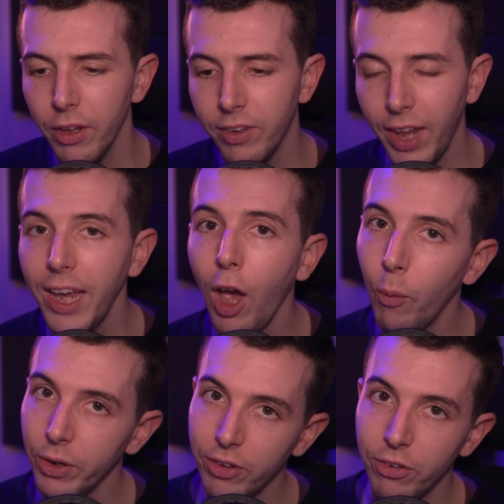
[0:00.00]
Today I
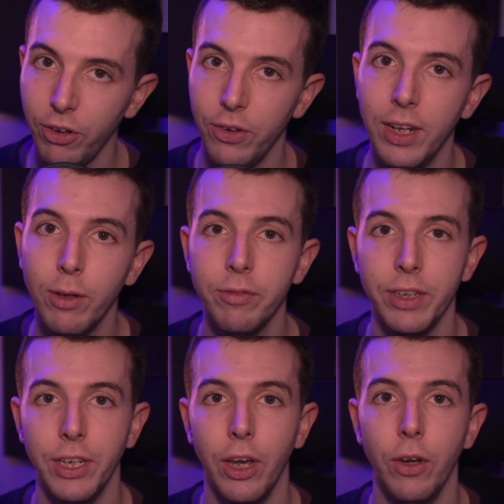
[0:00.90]
wanted to show you a little
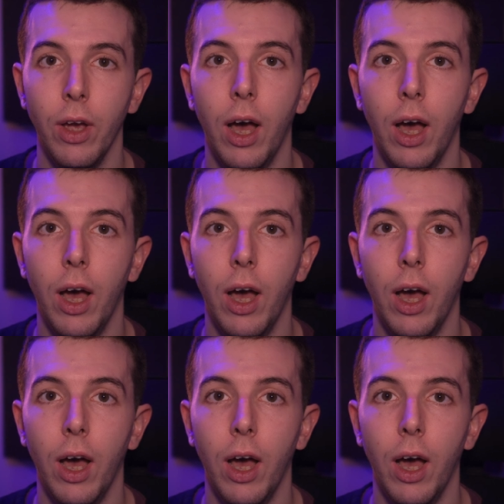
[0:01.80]
video,